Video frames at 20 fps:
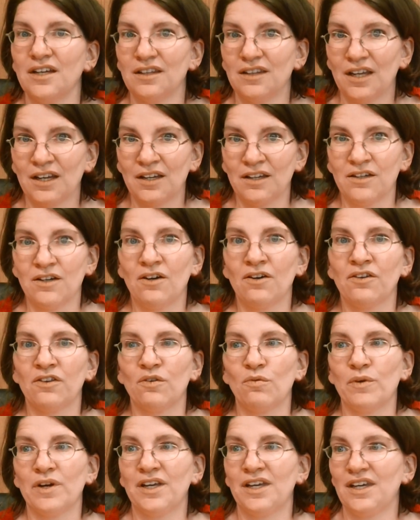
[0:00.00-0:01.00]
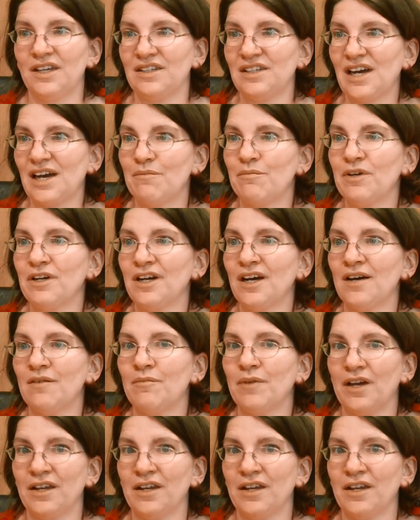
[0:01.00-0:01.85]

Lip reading: They could go to the wiki, type it up,